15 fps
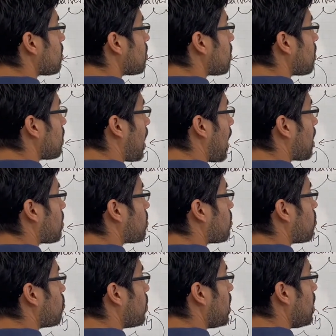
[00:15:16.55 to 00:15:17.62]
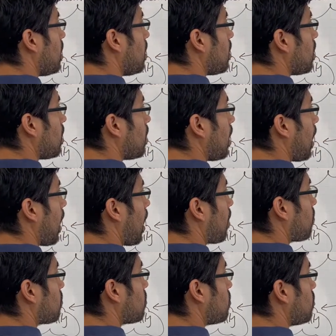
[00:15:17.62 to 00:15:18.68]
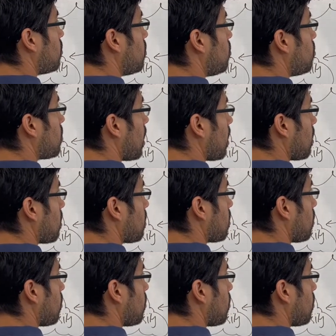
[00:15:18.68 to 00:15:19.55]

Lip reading: that we have to do then?